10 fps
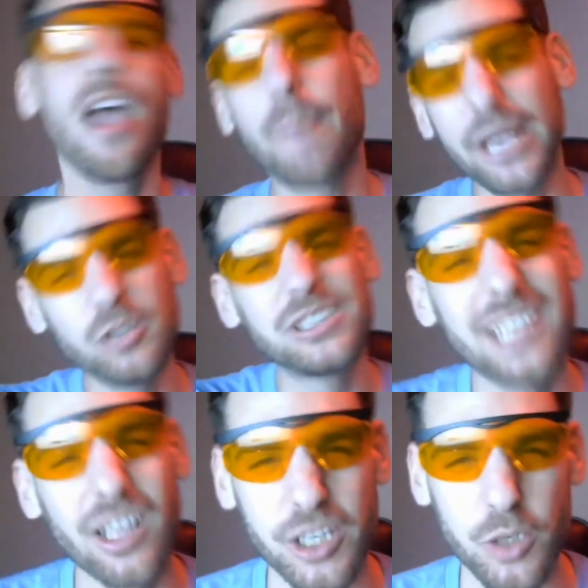But
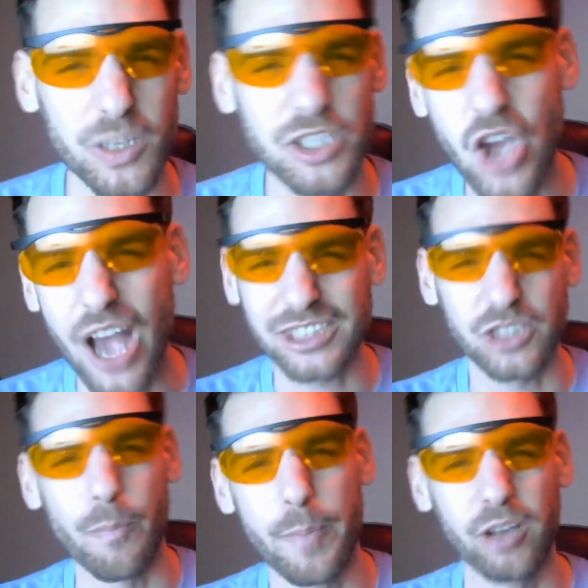you adjust,
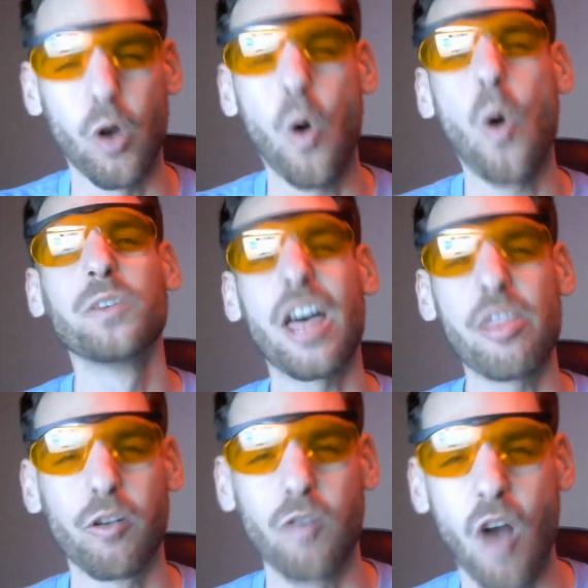you build a whole
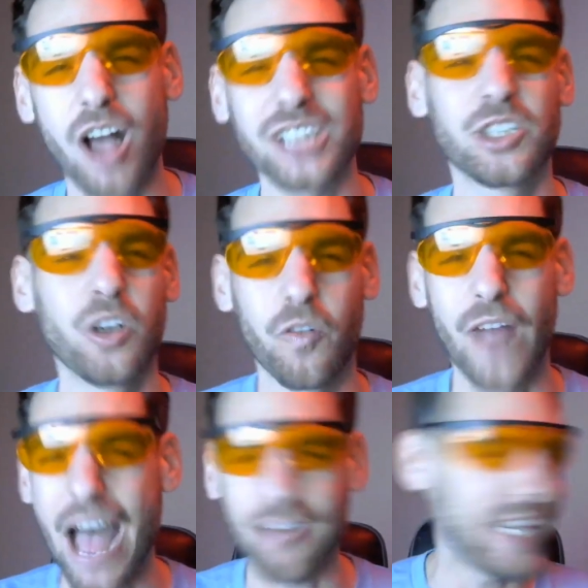nother roster
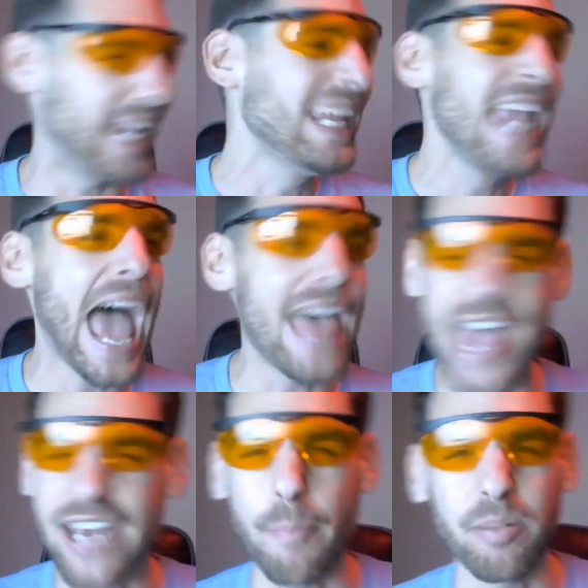around it, and
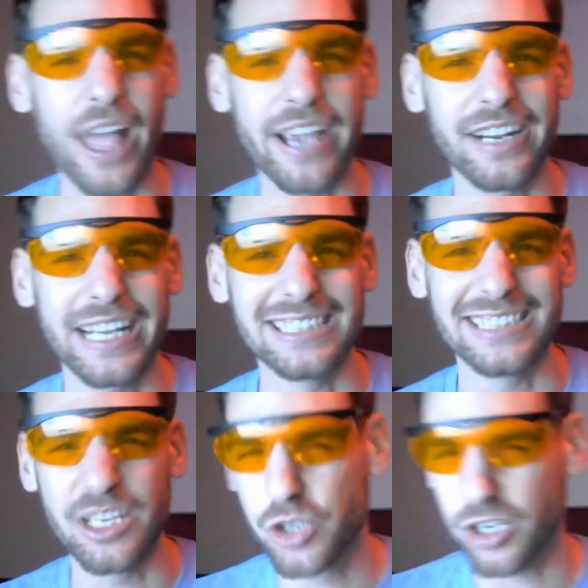then a player gets
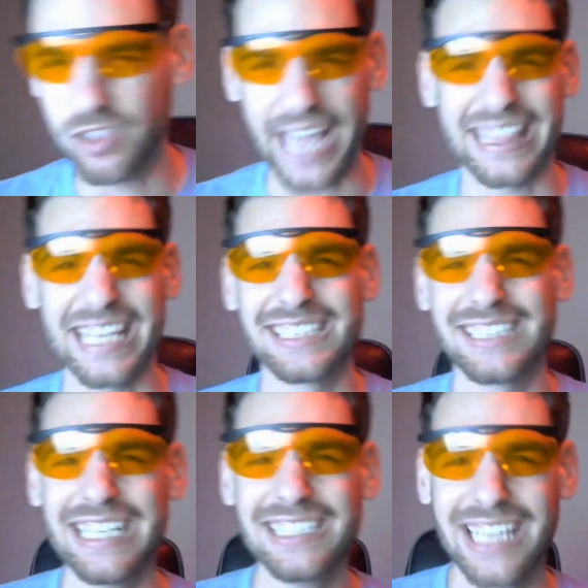injured like this
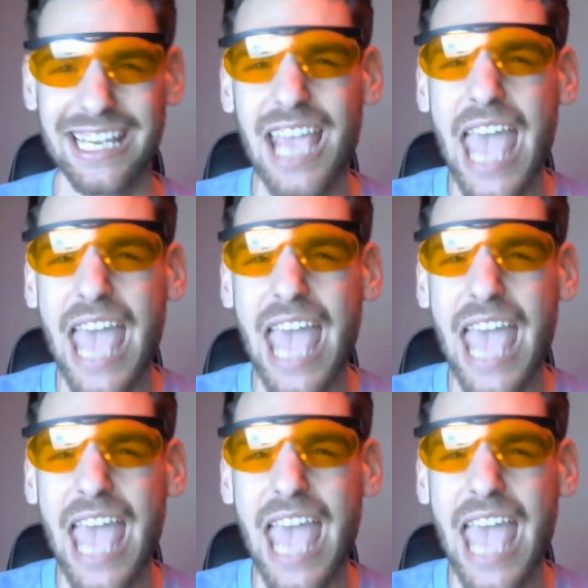season.